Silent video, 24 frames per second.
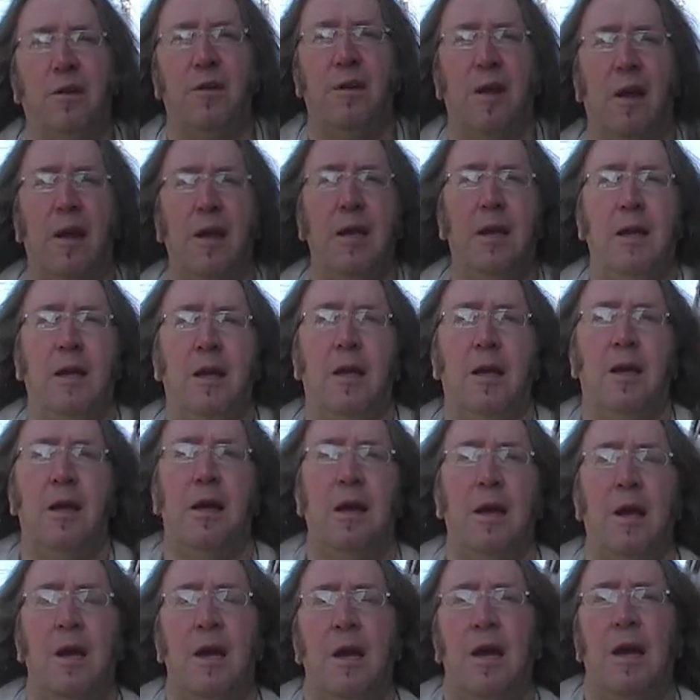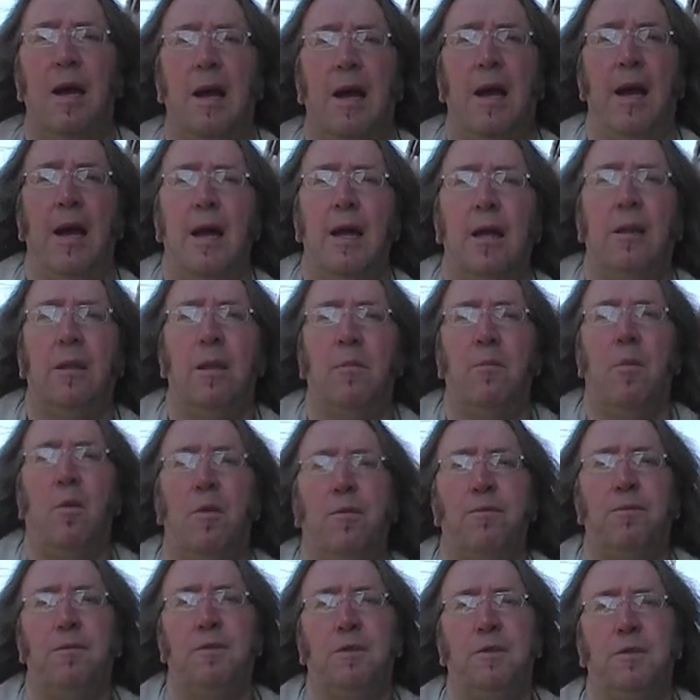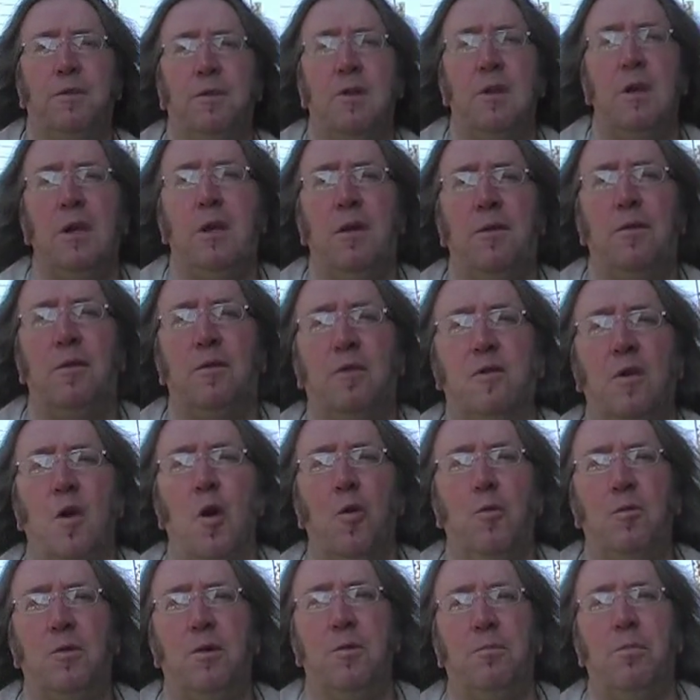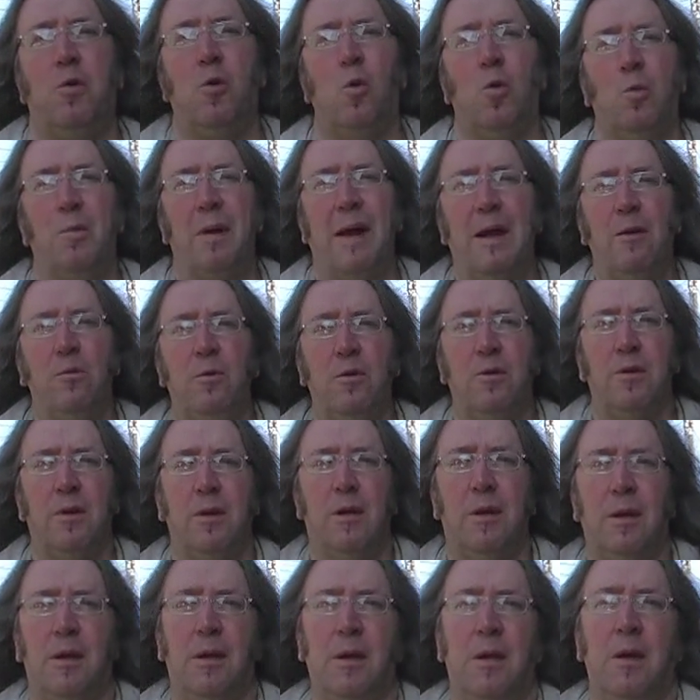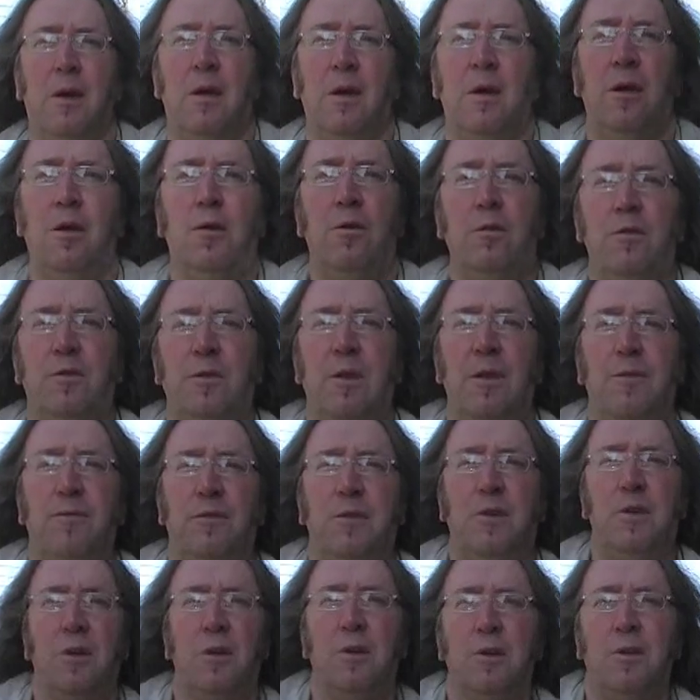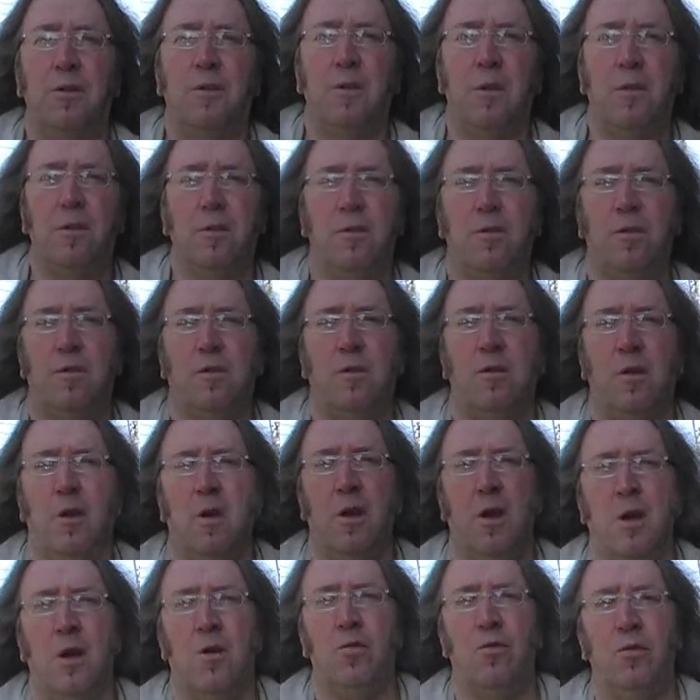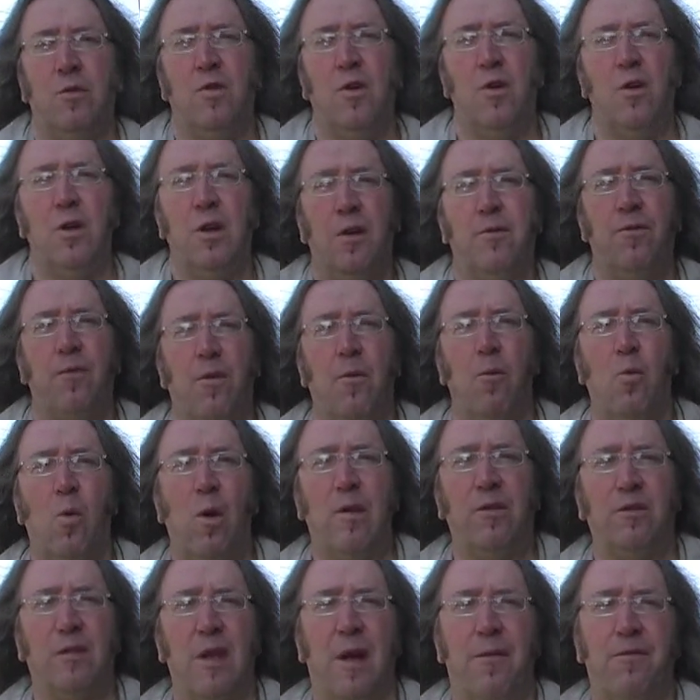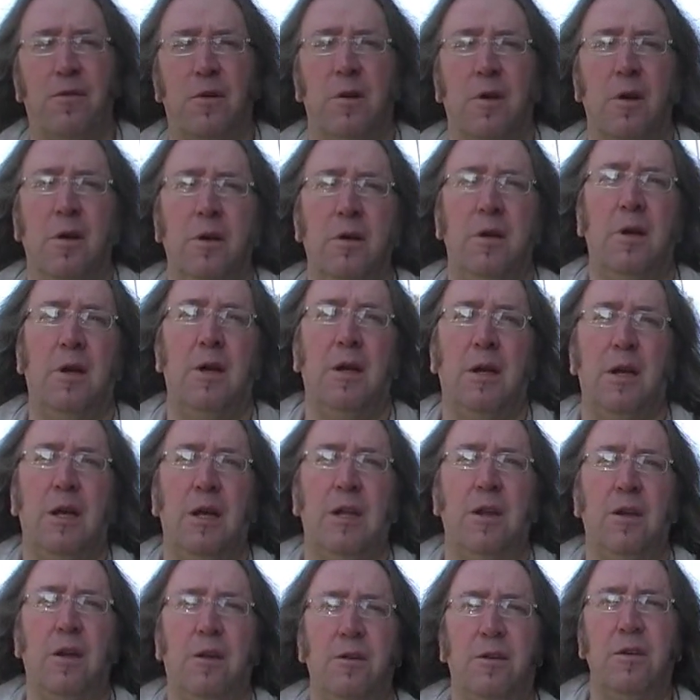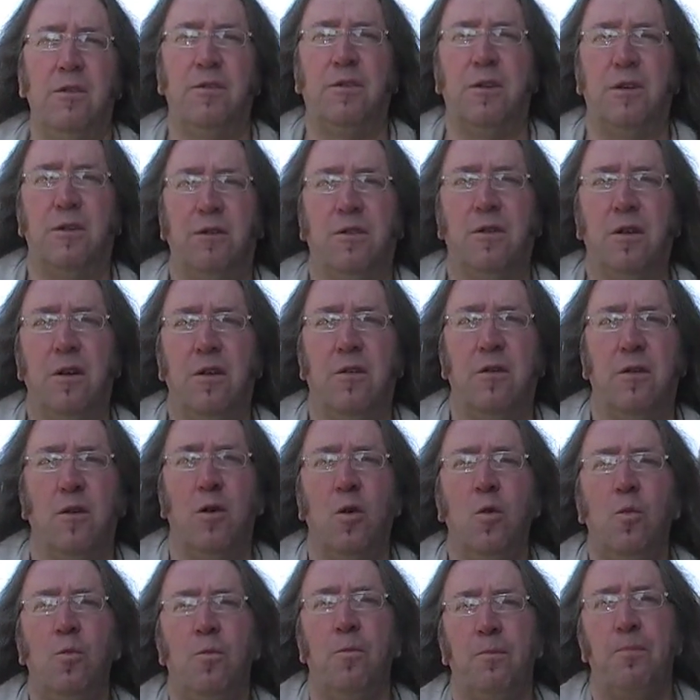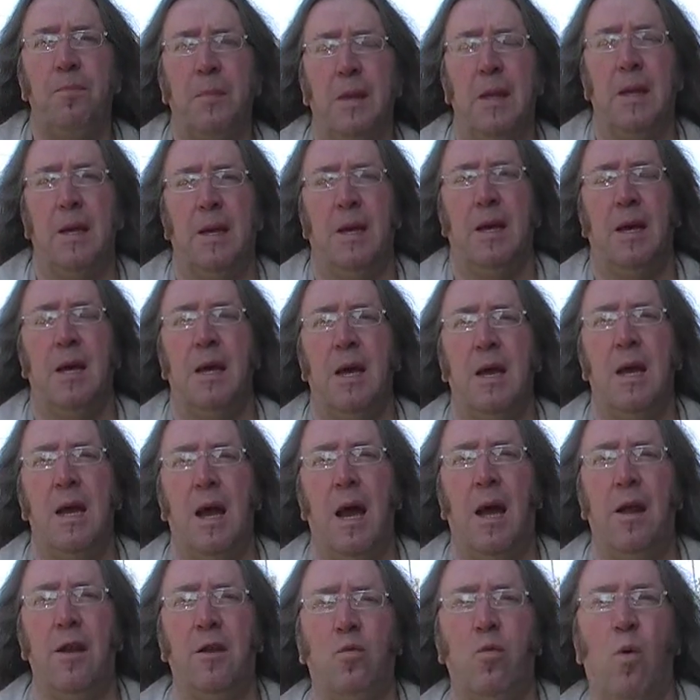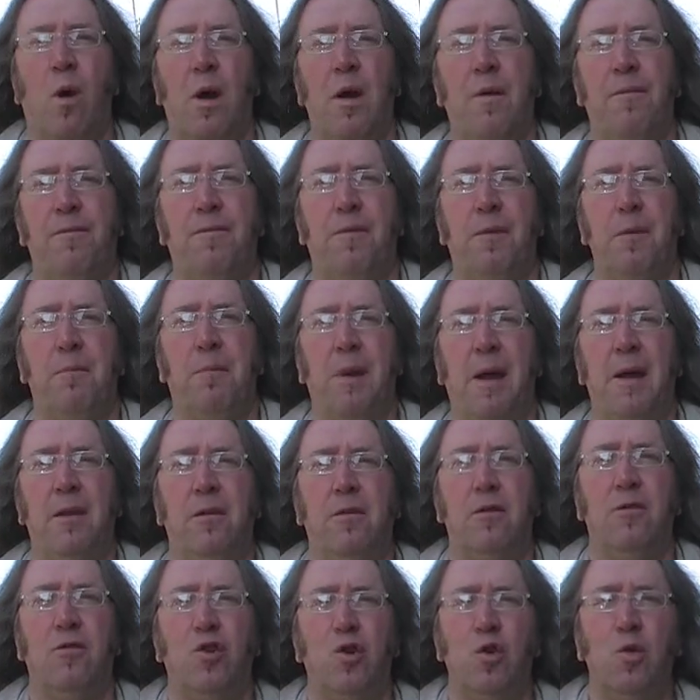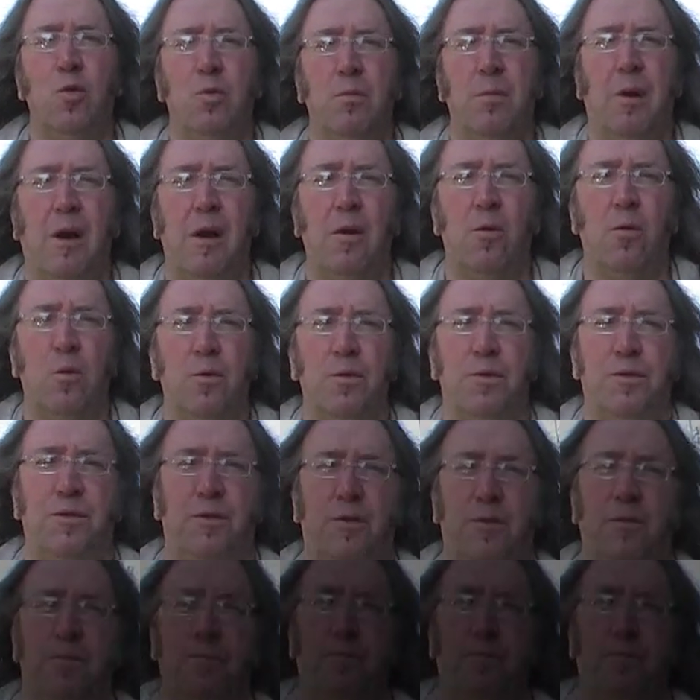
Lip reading: day and I'm off to see the sculptor Paul Mount, who's lived here since returning from West Africa in 1962, and his wife, the painter June Miles.